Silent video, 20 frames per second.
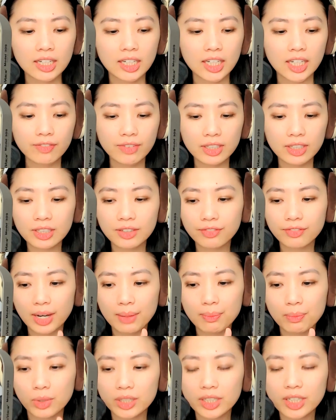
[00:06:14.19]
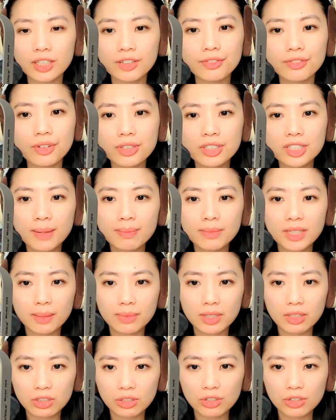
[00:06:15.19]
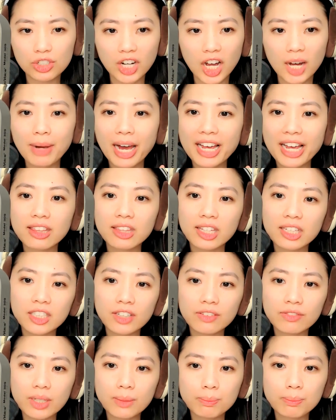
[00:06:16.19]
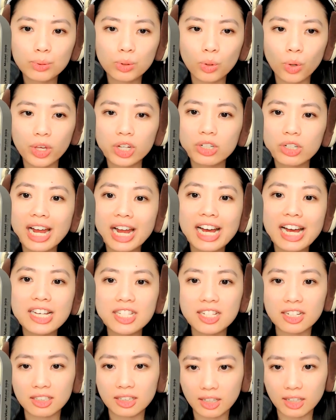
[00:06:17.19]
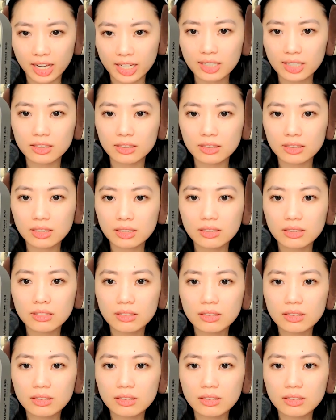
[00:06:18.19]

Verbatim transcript: even if i'm working a full-time w2 job i think of the employer as a client